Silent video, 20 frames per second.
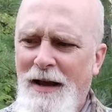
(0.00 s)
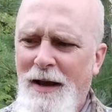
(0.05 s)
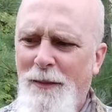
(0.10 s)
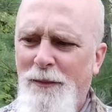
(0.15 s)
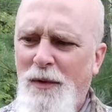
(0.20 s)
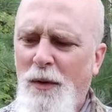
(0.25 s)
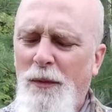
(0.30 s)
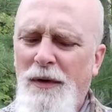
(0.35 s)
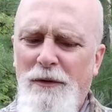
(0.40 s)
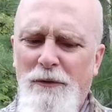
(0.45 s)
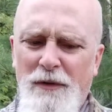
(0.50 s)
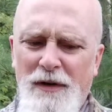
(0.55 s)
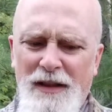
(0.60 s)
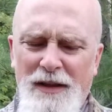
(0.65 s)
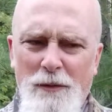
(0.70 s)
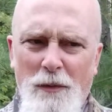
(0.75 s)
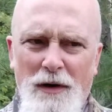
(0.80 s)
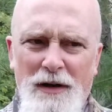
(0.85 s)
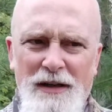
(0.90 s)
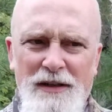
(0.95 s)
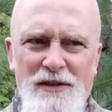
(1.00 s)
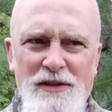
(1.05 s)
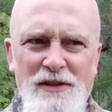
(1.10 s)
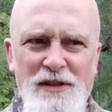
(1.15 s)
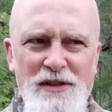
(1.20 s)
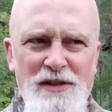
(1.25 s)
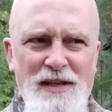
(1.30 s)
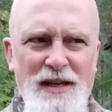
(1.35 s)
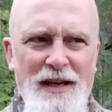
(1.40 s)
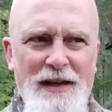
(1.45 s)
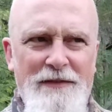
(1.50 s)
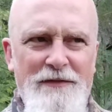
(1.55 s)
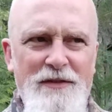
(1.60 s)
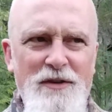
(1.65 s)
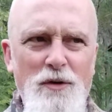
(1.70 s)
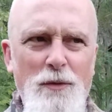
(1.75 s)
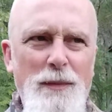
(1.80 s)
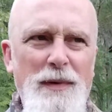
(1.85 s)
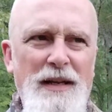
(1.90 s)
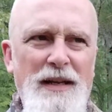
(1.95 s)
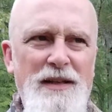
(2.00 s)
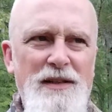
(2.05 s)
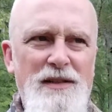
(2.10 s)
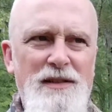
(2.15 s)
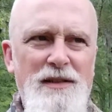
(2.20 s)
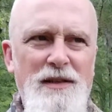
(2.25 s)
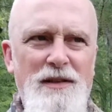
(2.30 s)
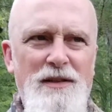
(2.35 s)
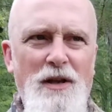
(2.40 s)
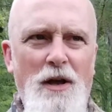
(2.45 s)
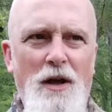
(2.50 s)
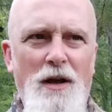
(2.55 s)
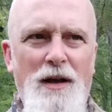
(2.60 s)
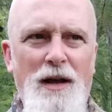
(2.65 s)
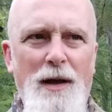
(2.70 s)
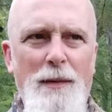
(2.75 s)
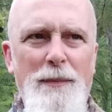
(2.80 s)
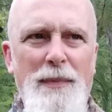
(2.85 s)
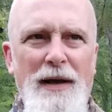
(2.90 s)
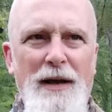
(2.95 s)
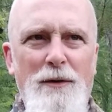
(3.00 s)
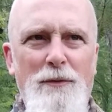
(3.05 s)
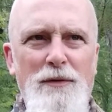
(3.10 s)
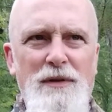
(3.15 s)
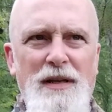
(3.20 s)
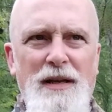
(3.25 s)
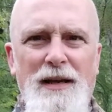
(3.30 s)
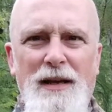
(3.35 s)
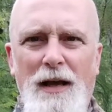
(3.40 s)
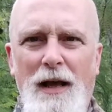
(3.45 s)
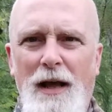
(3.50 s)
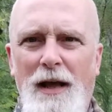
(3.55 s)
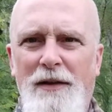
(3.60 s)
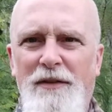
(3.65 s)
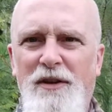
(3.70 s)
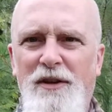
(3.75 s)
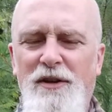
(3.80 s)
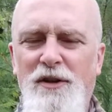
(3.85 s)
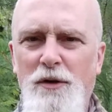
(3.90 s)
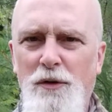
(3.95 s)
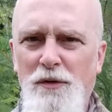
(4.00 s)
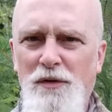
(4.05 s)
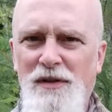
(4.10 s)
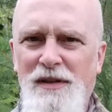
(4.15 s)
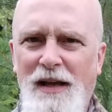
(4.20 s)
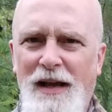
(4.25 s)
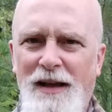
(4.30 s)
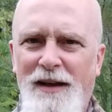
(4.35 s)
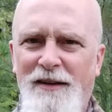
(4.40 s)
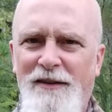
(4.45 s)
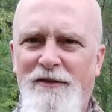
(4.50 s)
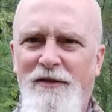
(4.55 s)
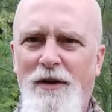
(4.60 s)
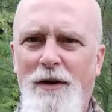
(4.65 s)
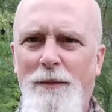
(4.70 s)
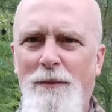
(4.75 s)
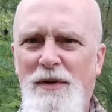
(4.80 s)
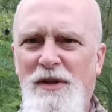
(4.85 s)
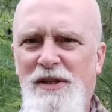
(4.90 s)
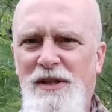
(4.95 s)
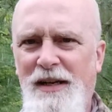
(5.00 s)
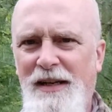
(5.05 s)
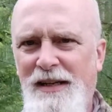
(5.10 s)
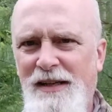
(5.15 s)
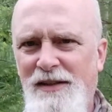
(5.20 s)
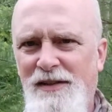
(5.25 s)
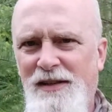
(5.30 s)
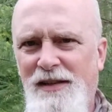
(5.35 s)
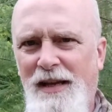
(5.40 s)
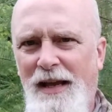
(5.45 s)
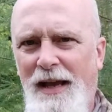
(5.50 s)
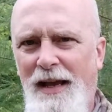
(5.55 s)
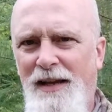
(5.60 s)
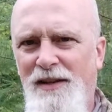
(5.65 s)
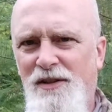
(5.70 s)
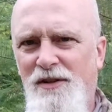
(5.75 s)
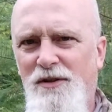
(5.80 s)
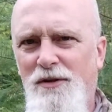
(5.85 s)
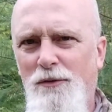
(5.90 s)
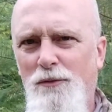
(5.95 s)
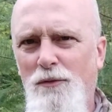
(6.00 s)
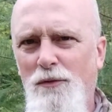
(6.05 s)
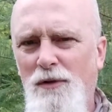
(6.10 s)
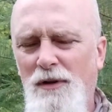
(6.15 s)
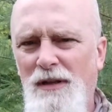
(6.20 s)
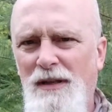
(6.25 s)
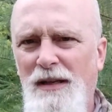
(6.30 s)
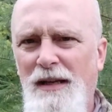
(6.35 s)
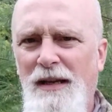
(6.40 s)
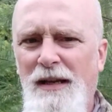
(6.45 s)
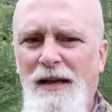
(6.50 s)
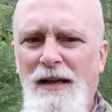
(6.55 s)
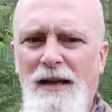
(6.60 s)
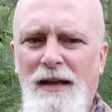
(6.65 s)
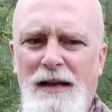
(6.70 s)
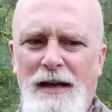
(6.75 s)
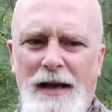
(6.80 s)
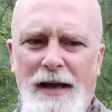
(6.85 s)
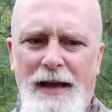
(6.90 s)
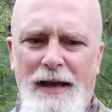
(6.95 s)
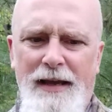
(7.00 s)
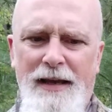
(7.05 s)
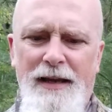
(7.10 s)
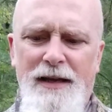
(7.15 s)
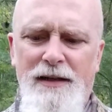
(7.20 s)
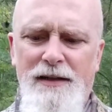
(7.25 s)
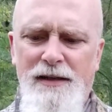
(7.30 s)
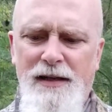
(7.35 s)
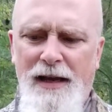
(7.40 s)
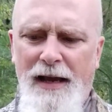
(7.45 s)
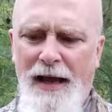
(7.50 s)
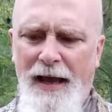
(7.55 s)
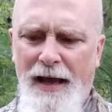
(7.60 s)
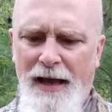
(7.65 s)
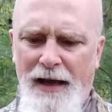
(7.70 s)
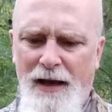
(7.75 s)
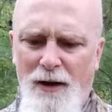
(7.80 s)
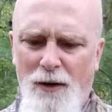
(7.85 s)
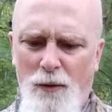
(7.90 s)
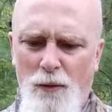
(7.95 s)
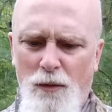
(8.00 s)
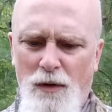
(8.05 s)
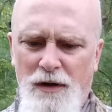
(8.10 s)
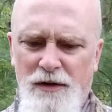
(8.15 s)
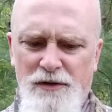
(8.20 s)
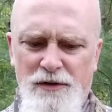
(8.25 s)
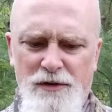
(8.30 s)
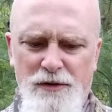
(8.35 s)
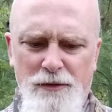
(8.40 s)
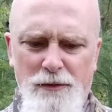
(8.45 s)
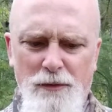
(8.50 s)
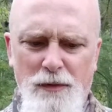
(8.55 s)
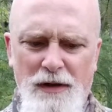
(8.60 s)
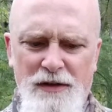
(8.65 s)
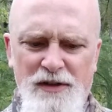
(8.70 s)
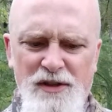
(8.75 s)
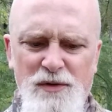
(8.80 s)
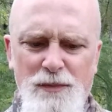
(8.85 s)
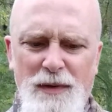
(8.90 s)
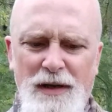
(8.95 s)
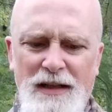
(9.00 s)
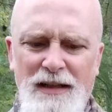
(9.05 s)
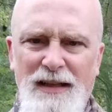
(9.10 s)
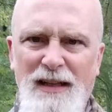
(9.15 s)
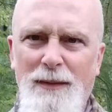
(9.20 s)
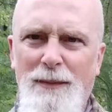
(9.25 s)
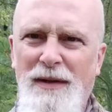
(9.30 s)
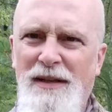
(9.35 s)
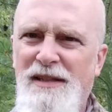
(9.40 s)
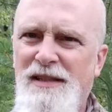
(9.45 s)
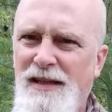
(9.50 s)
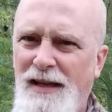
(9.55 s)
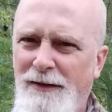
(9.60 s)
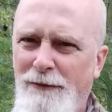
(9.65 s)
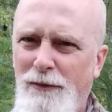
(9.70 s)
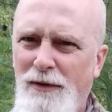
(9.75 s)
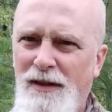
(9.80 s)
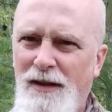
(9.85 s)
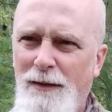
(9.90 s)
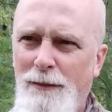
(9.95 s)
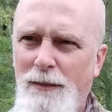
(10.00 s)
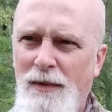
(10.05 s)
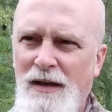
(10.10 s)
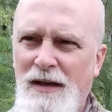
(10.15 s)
But we really wanted to just take a few minutes to talk about the use of machetes as a tool and how to just be a little bit safe with them,